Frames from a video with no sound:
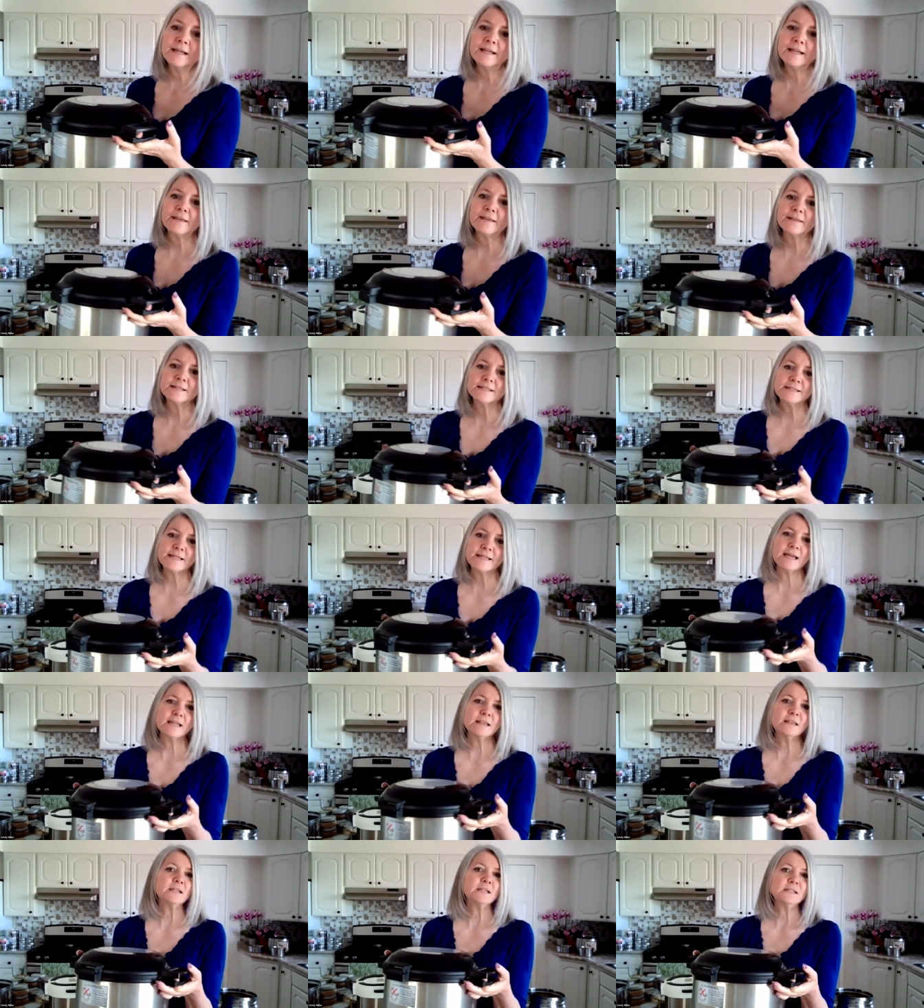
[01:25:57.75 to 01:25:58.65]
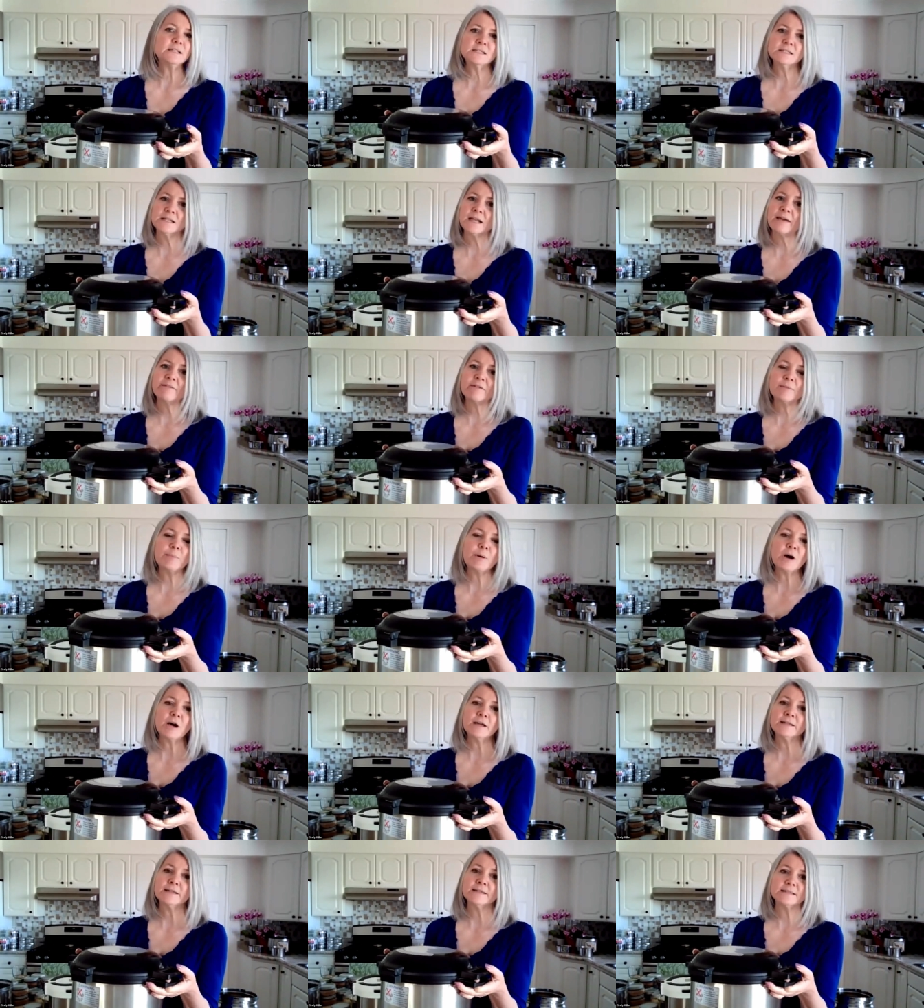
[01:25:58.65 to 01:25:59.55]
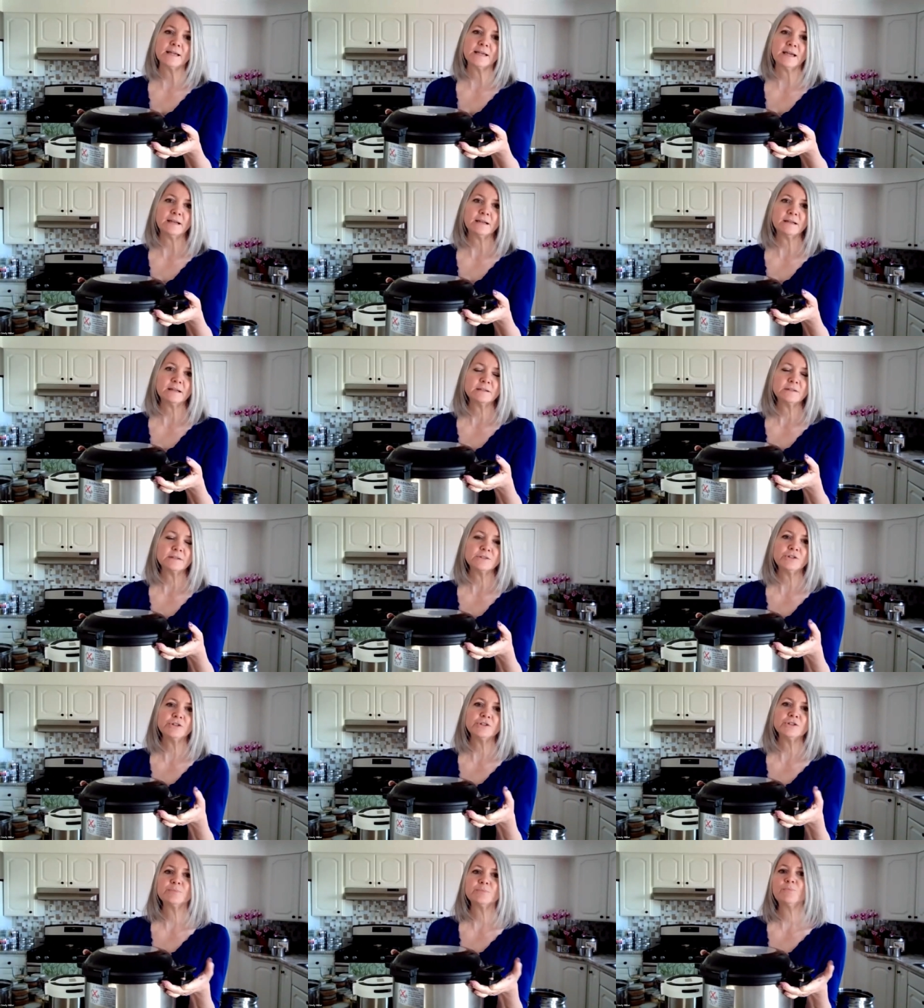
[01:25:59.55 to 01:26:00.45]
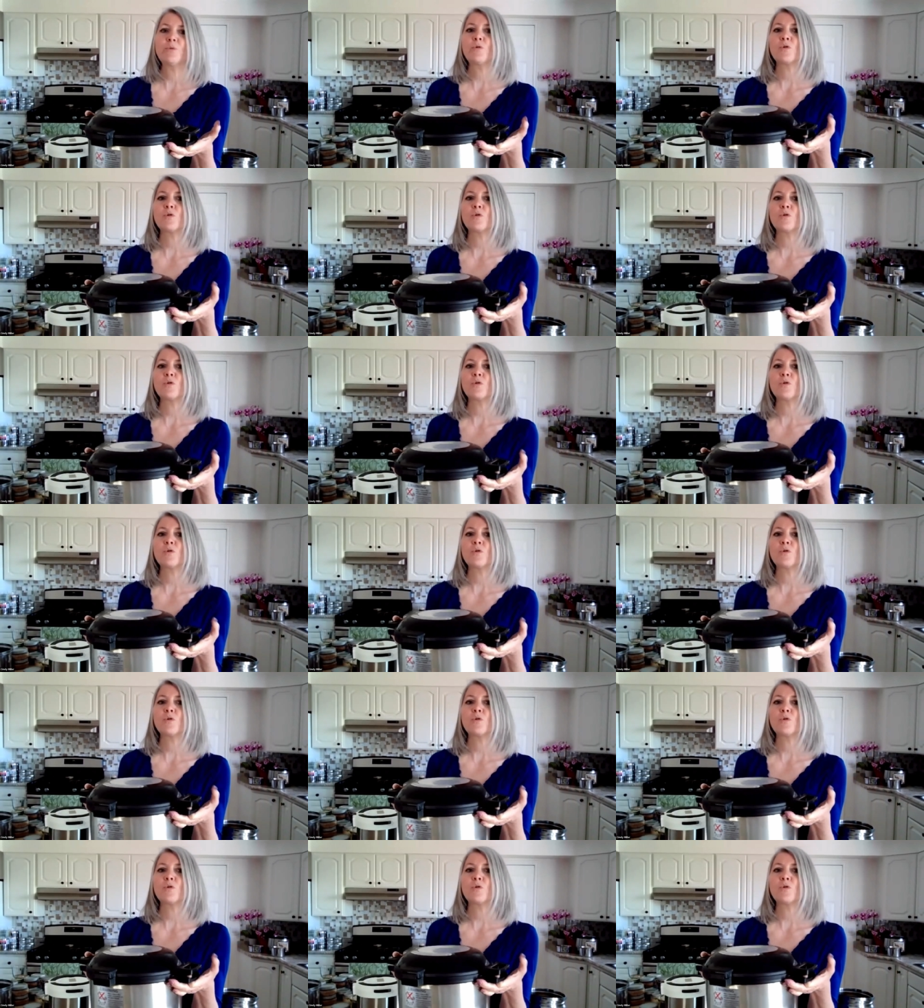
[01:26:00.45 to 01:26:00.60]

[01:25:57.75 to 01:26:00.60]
Yeah, the Stanley doesn't have a pot inside. So you just